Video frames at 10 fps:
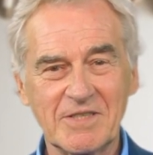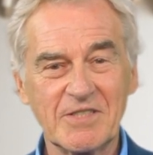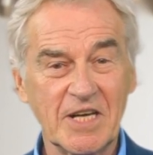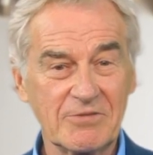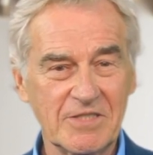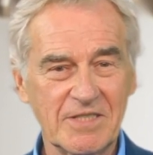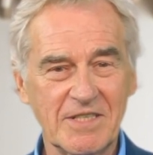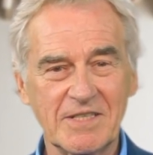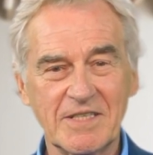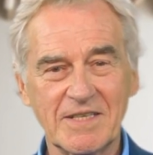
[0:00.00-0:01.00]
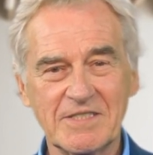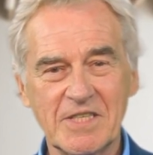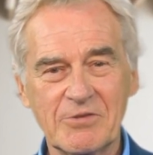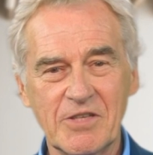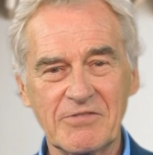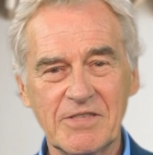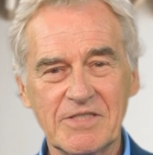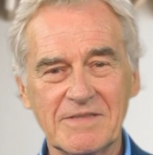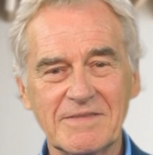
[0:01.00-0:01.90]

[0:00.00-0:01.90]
substances in the subsurface.